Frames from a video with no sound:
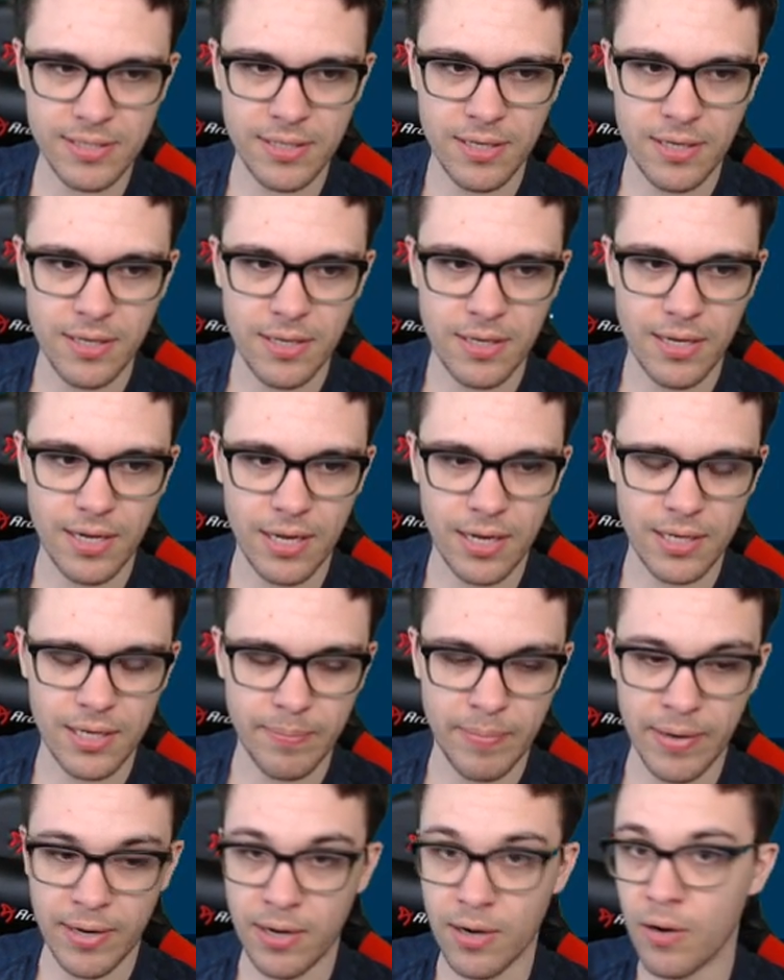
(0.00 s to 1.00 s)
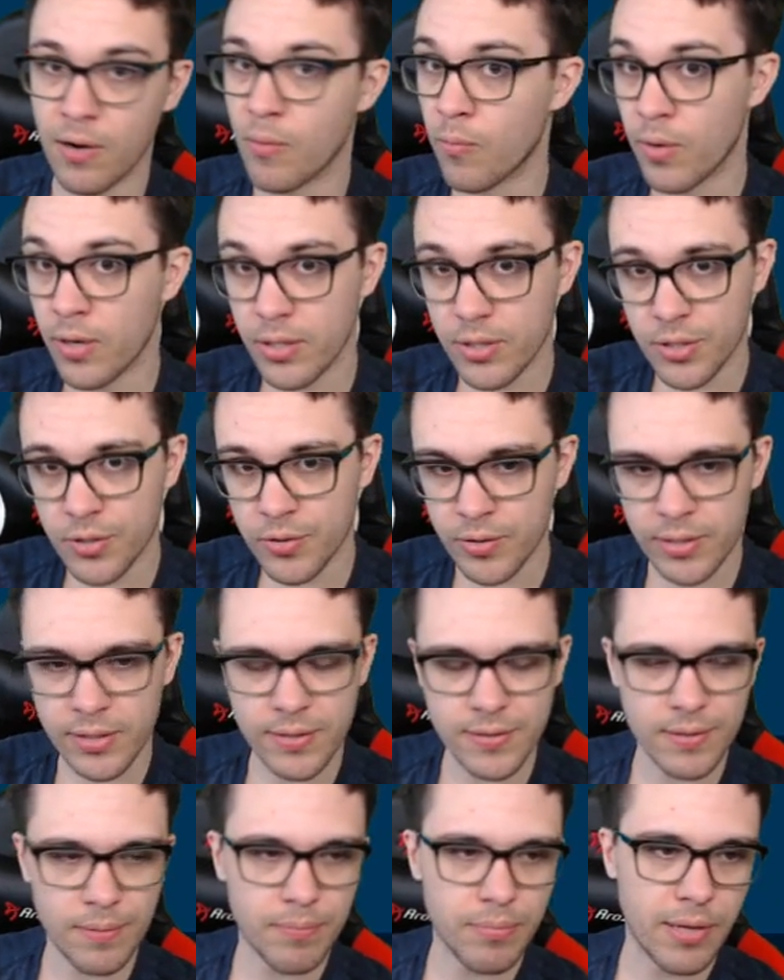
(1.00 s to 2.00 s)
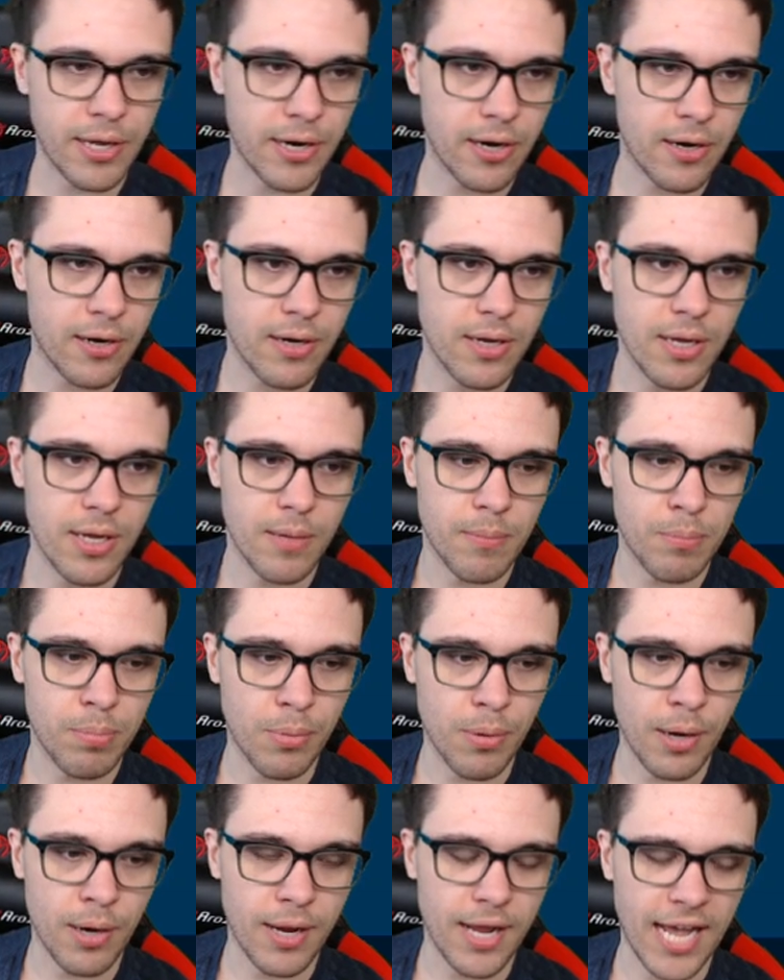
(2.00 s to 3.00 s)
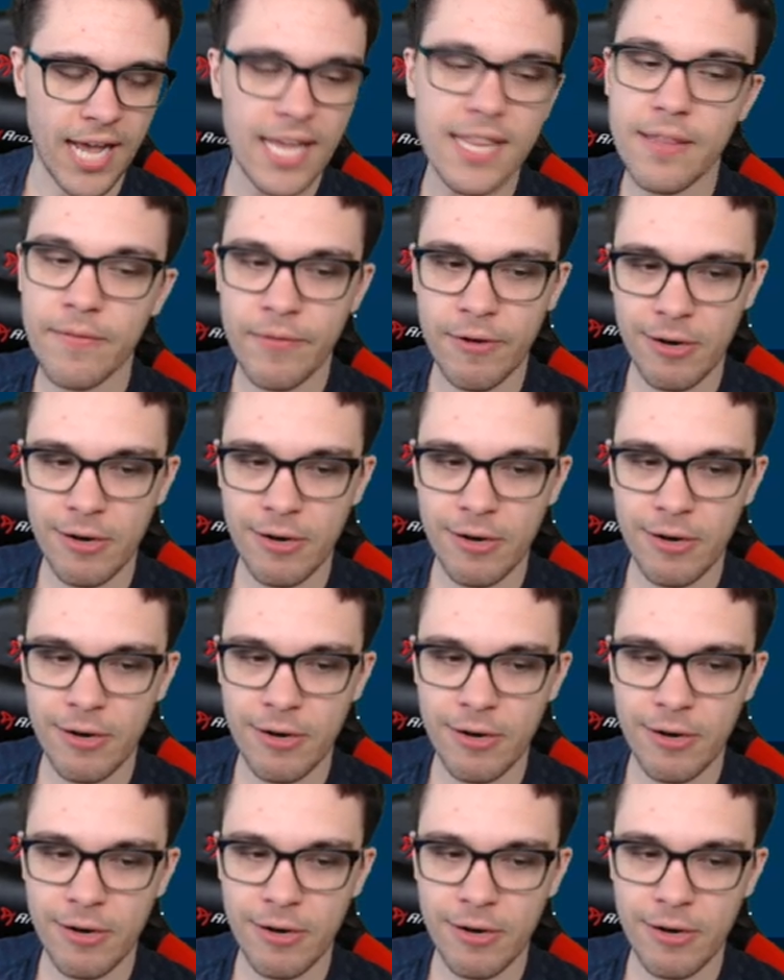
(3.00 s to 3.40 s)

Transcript: uh, basis, uh, depending on what you need as a player.